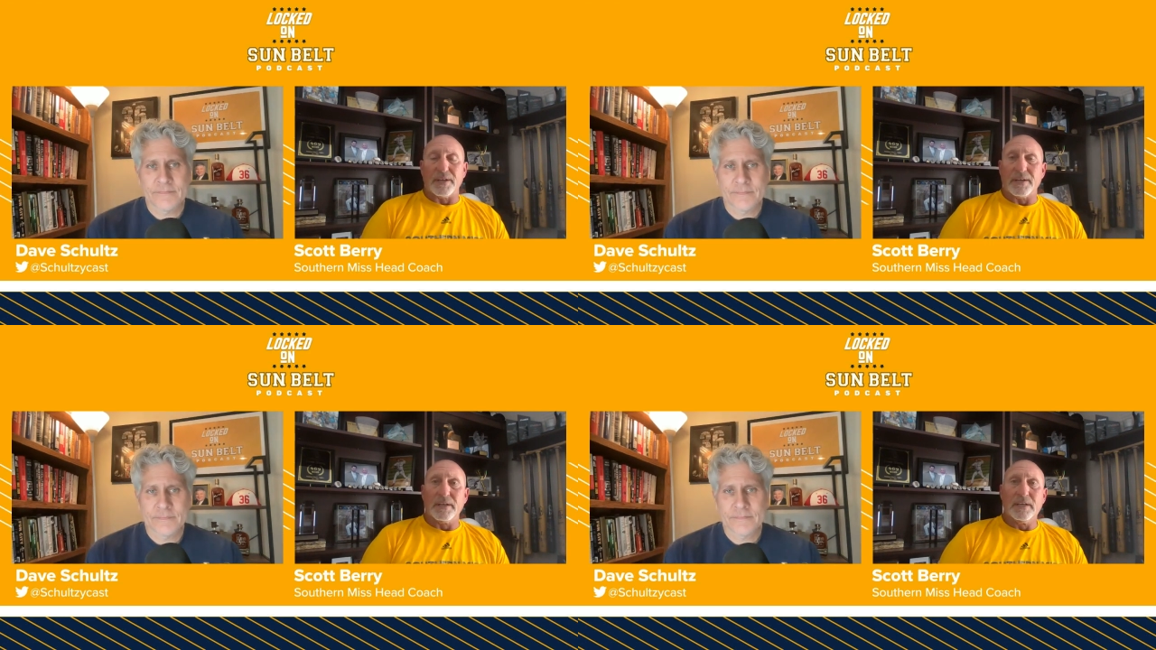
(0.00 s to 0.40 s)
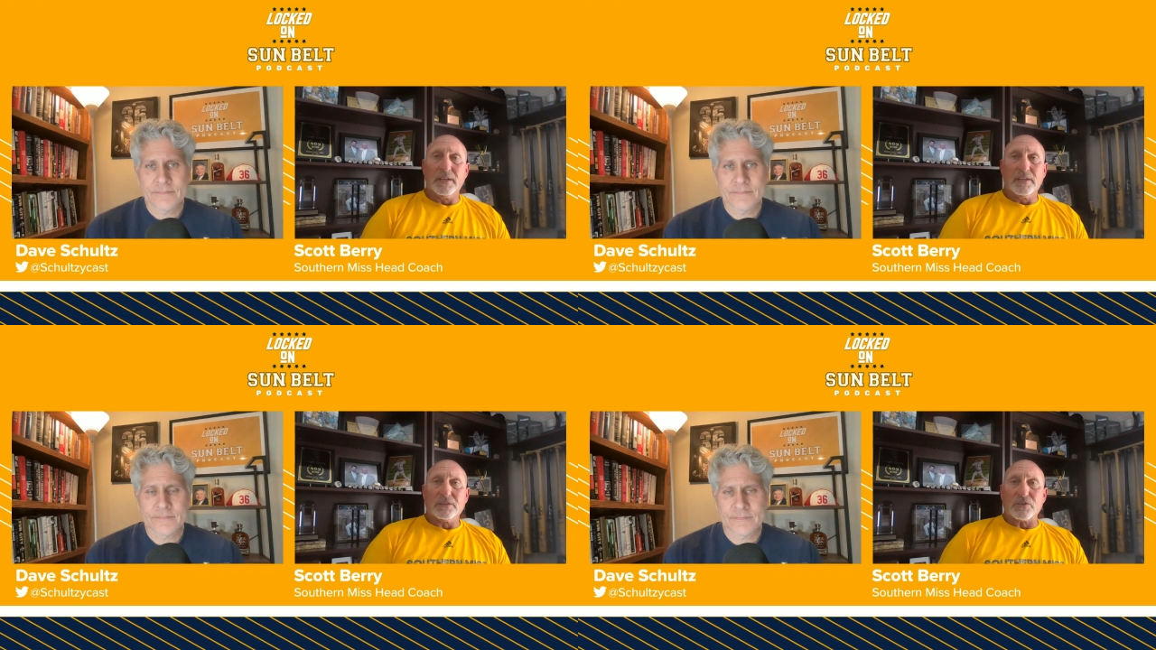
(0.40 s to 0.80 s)
Speaker 1: And
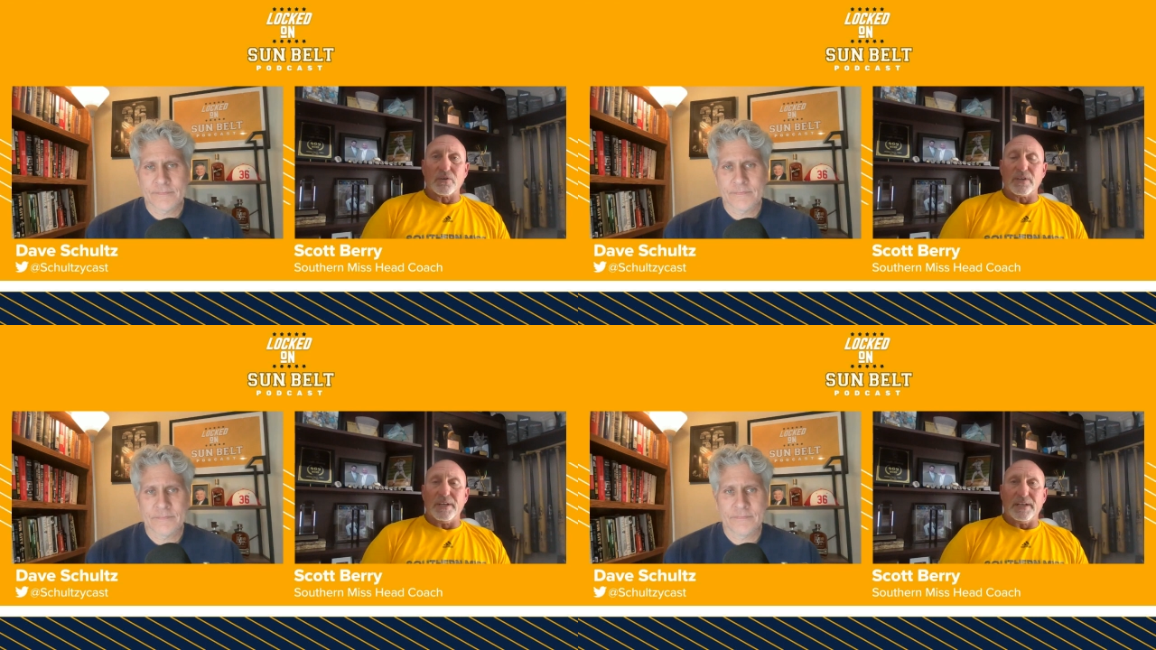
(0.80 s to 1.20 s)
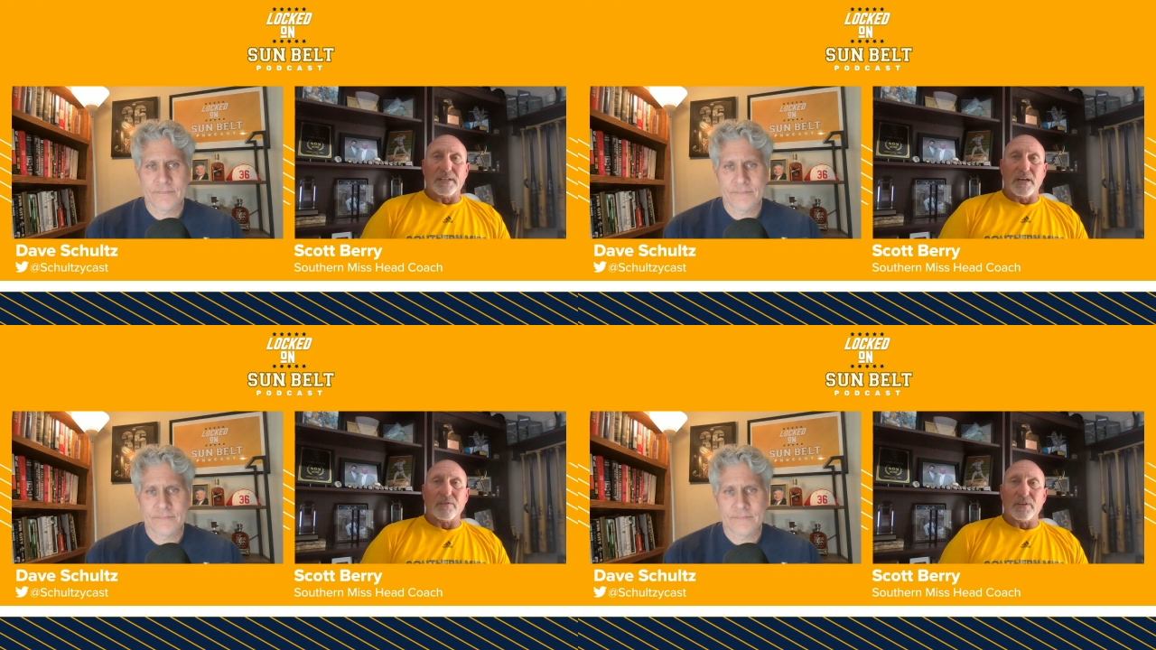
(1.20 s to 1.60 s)
certainly he
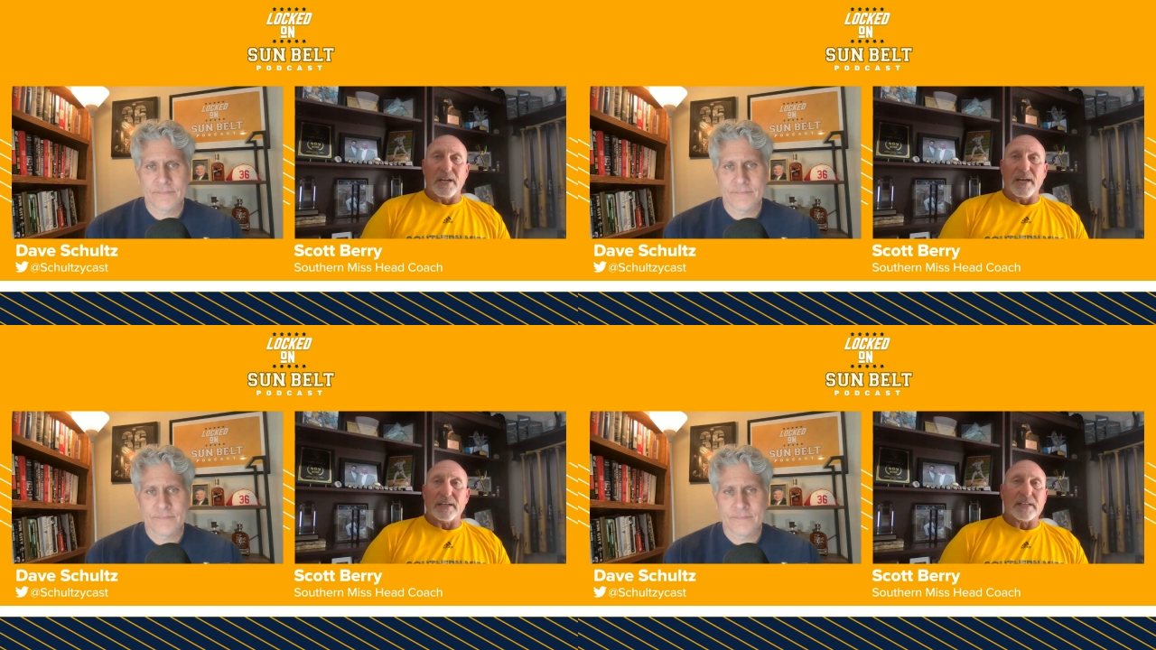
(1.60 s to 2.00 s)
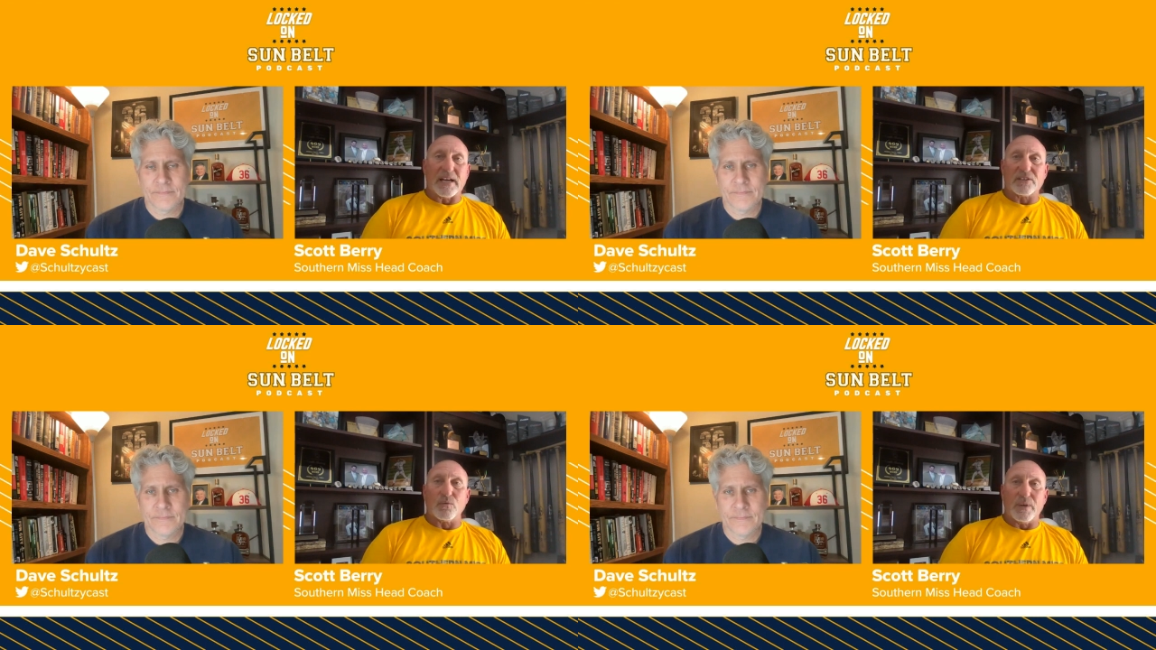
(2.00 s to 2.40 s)
covered that,
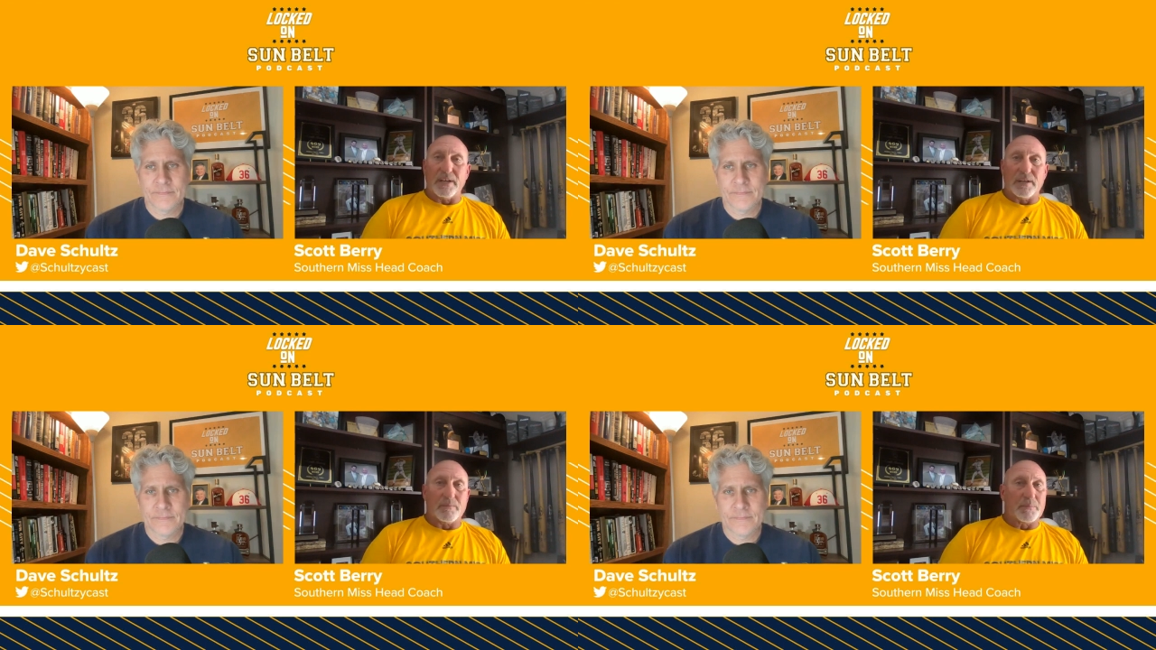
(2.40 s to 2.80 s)
got the win,